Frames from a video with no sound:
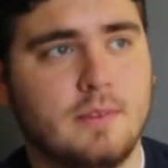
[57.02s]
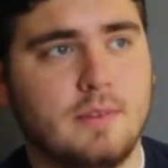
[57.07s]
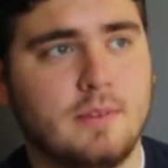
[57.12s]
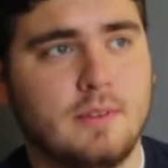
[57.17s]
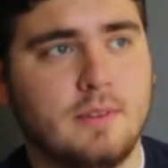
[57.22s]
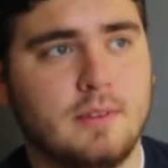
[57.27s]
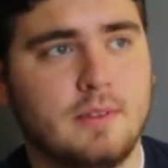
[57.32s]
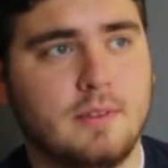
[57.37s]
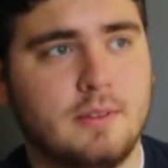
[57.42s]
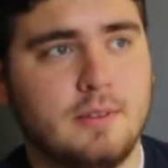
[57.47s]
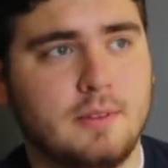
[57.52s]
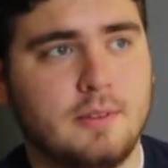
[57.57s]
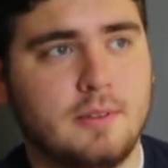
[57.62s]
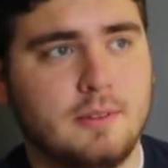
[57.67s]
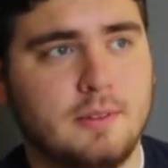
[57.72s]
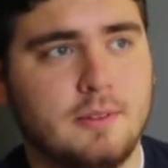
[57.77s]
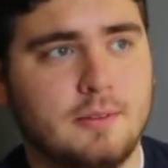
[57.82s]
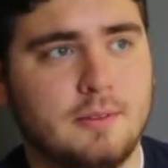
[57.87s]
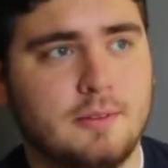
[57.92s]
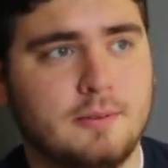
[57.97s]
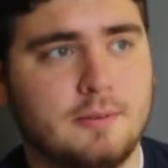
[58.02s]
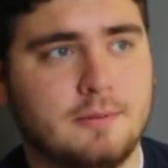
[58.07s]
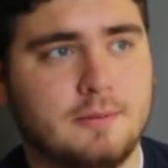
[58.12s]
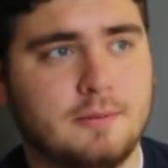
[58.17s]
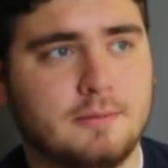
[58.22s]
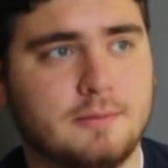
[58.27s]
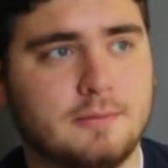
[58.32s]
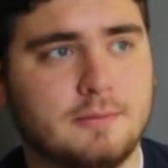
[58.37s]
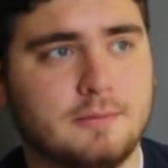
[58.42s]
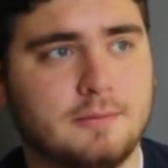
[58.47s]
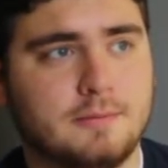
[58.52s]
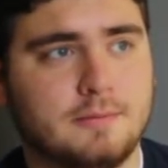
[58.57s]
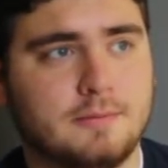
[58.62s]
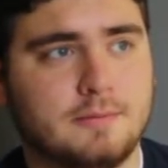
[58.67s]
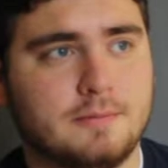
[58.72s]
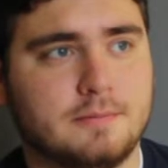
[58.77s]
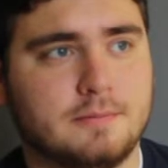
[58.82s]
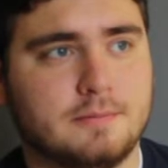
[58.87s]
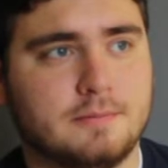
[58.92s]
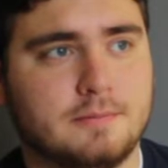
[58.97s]

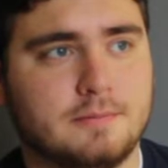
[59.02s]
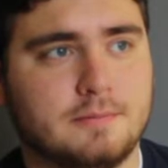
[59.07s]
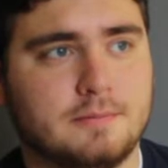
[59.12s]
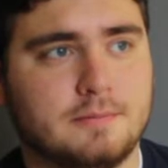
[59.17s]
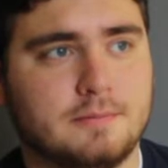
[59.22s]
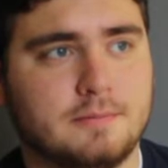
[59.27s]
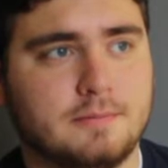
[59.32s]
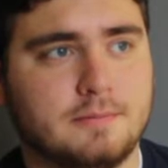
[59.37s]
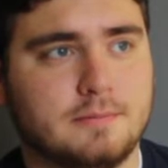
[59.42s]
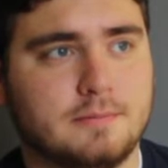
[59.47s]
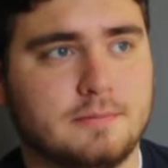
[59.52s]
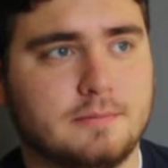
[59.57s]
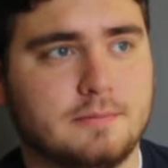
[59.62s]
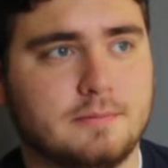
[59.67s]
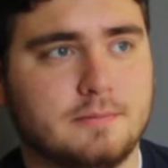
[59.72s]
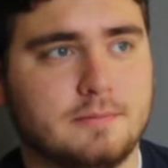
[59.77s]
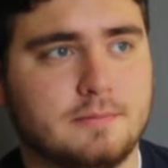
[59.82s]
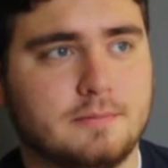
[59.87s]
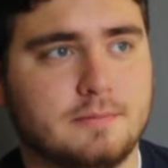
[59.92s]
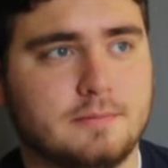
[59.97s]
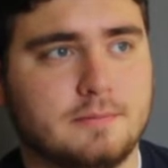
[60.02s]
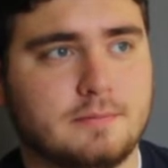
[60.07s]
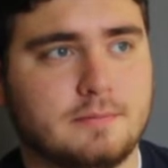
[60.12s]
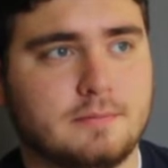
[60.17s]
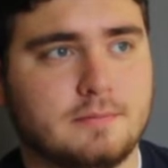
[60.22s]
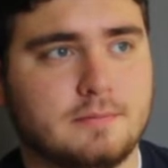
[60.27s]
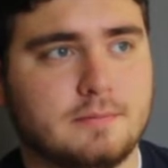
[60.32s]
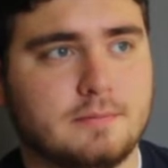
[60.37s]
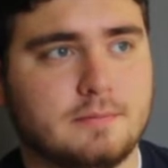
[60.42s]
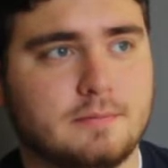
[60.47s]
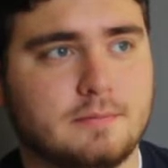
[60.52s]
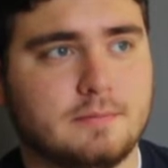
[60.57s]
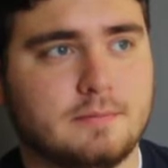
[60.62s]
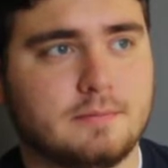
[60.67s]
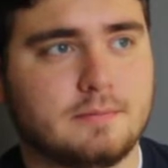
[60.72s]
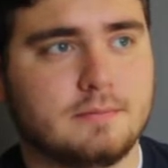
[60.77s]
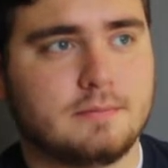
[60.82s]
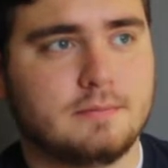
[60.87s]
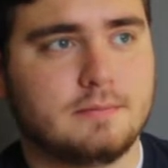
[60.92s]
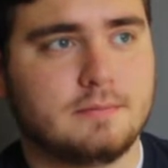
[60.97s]

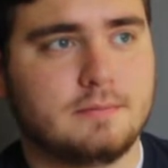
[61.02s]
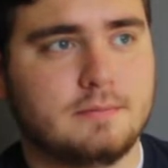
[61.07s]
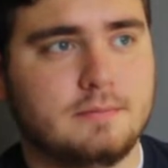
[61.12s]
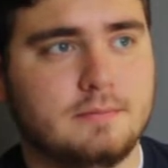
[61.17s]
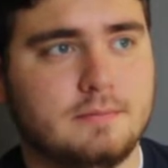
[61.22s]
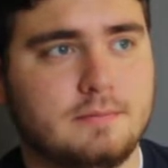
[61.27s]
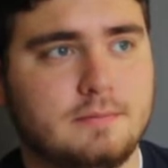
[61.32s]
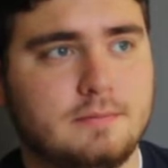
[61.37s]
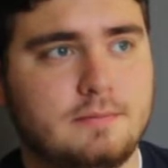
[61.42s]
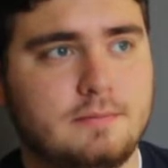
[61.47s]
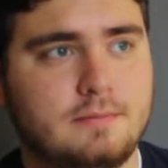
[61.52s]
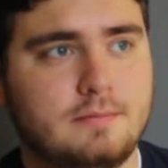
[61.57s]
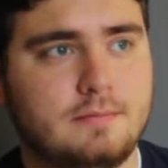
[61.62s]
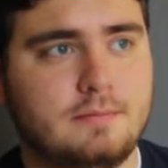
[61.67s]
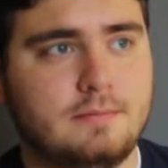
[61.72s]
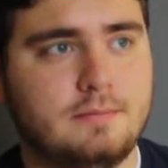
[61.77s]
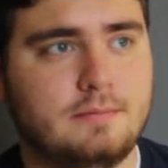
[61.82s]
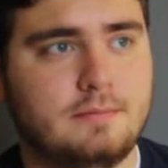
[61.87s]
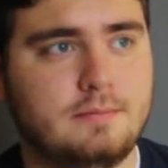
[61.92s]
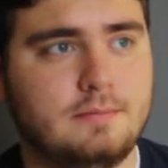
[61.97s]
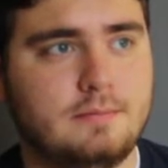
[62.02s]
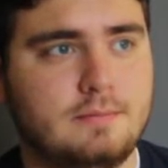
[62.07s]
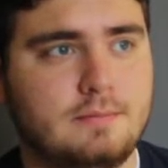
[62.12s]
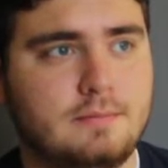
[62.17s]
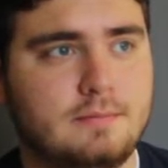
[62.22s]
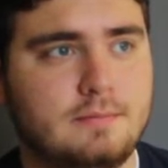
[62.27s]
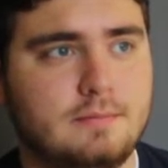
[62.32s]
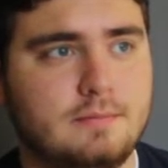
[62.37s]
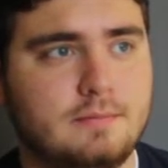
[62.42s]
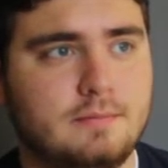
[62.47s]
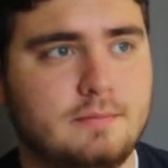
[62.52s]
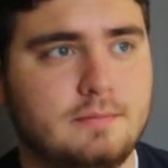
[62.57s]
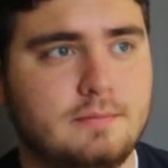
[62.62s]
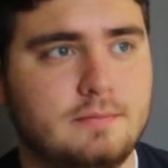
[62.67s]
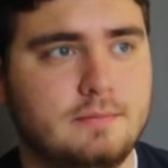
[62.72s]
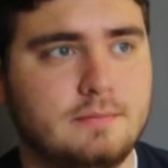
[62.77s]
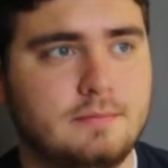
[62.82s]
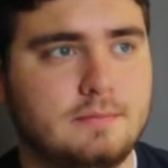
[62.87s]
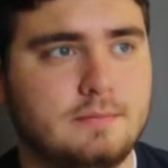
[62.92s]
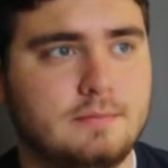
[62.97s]

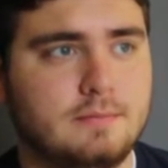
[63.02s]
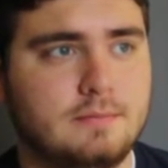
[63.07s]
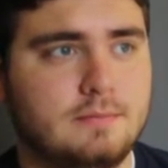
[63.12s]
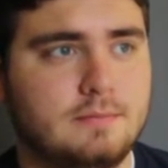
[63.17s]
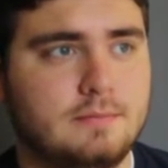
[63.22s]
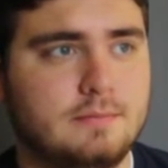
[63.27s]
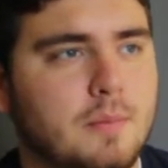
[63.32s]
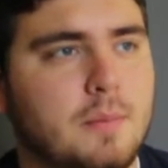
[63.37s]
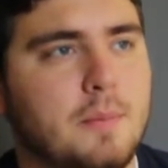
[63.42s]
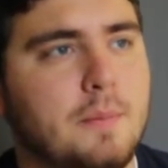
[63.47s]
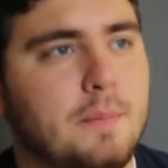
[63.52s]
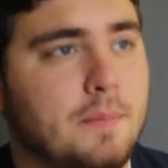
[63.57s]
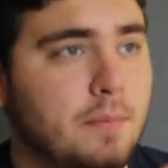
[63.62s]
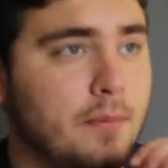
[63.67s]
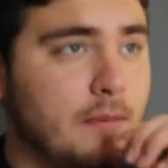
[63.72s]
[no speech]